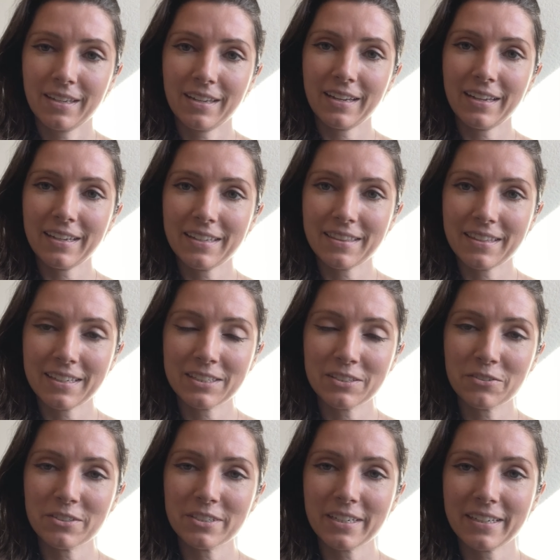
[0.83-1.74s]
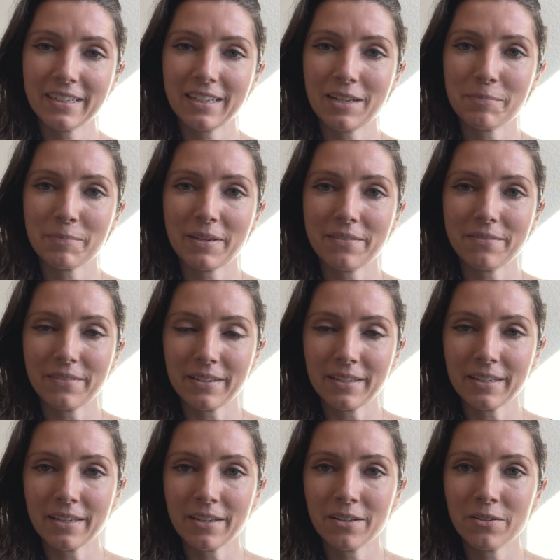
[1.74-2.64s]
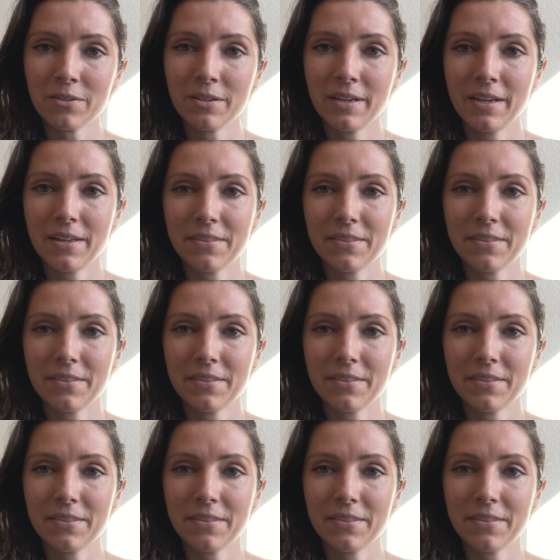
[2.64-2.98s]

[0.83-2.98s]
Hi, thanks for checking out my video.